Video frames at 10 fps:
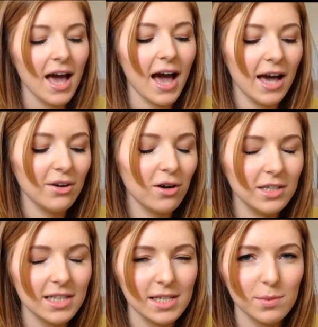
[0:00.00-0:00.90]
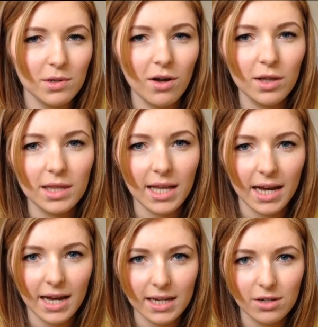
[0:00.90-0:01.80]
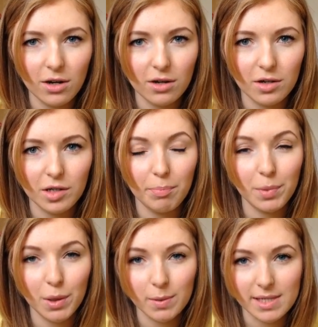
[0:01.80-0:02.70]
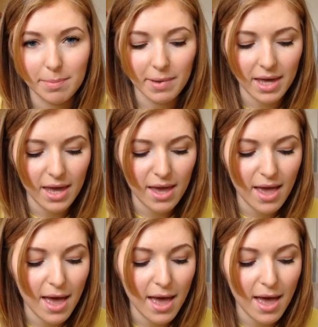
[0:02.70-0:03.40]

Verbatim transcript: I ordered this one online on Beauty Bay,